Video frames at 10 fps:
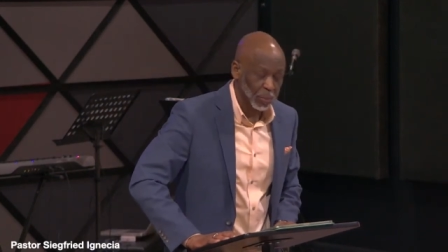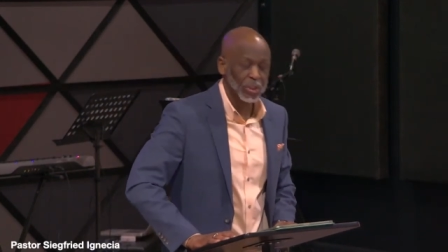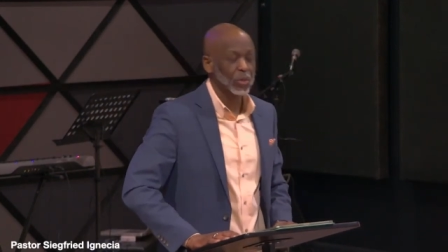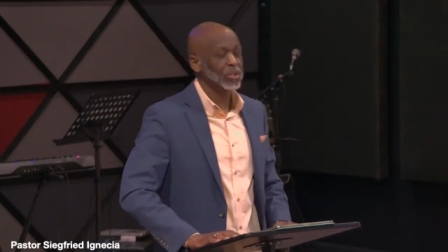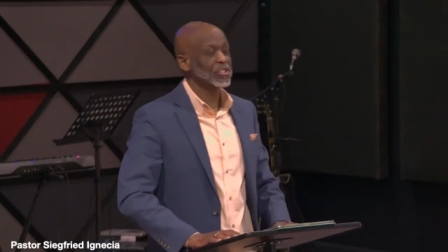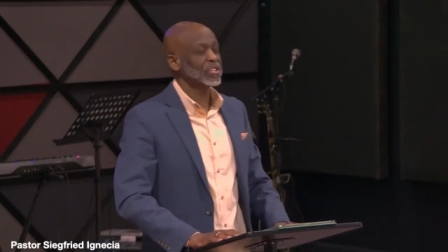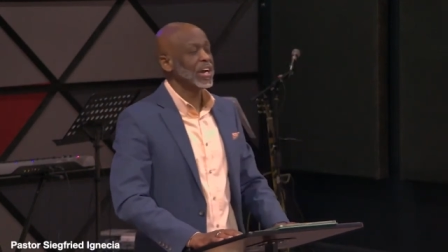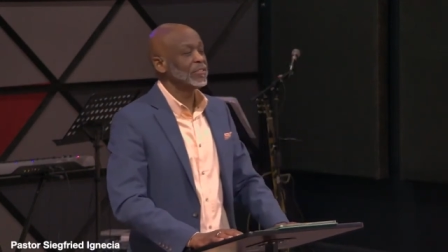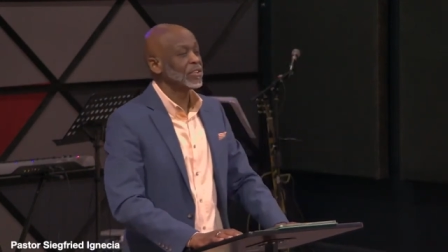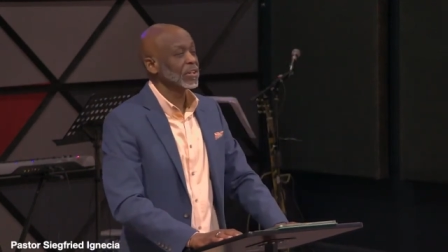We know the
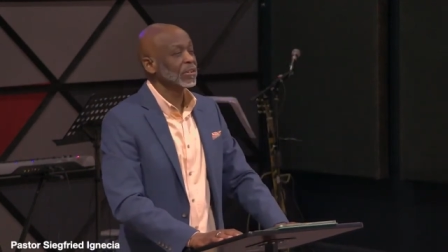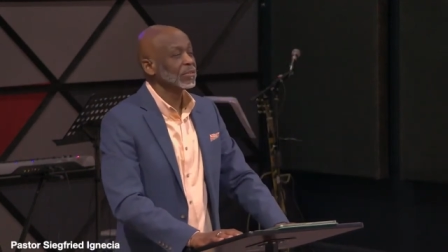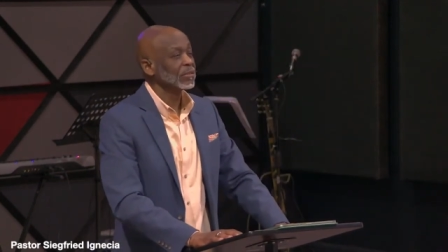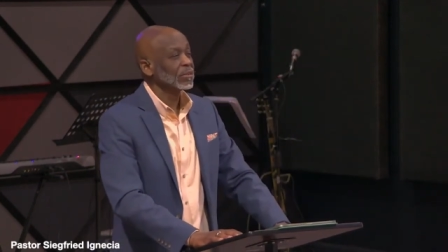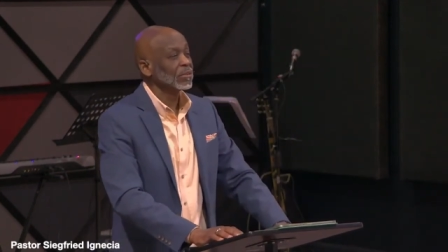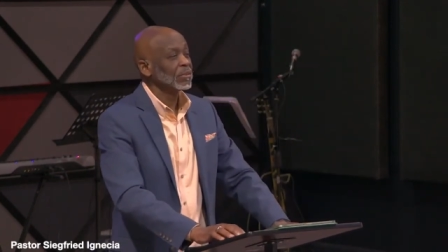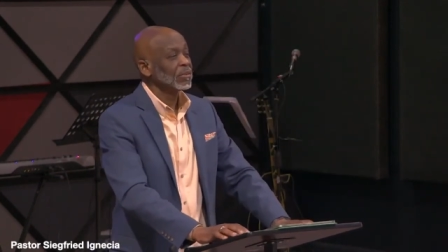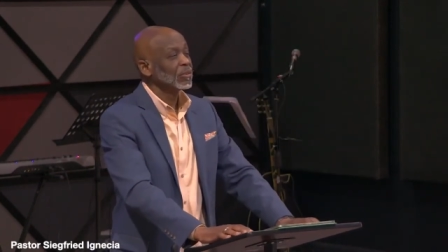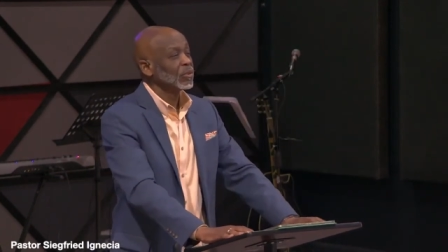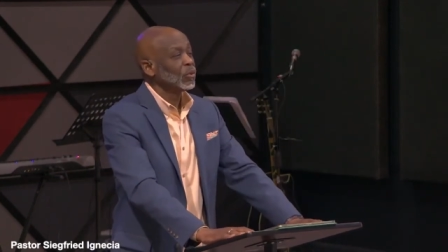Savior
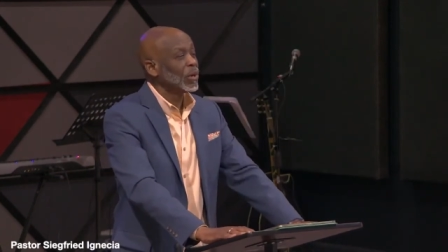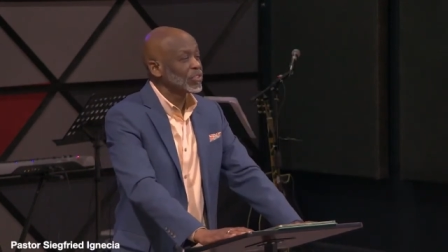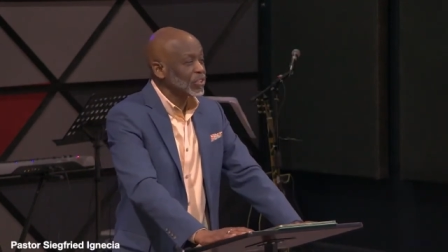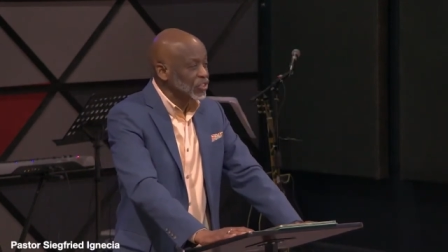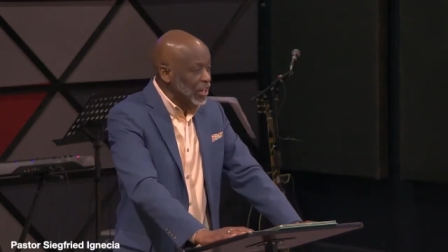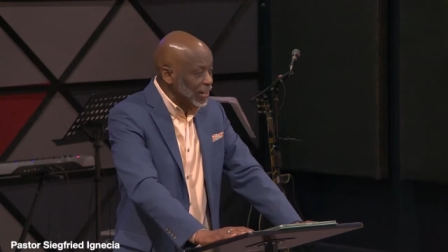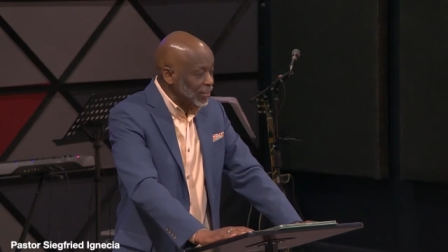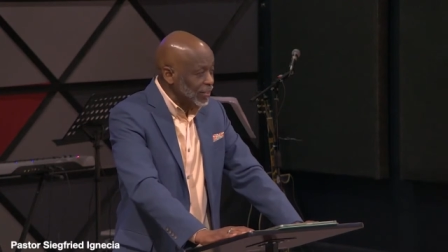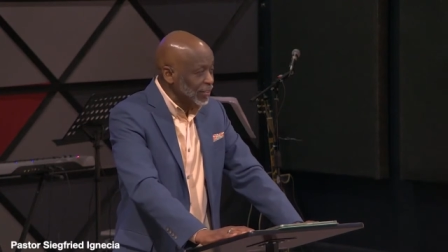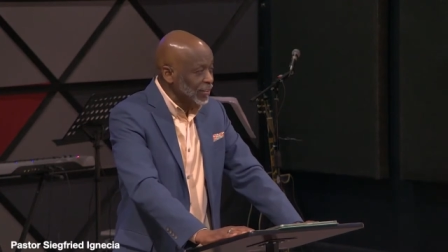was
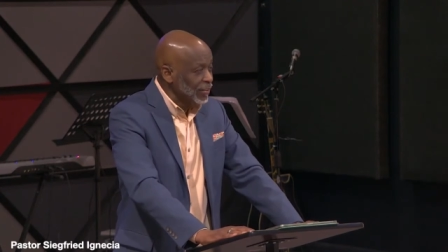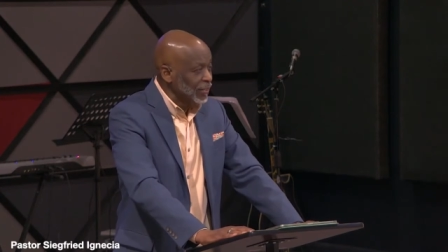rejected,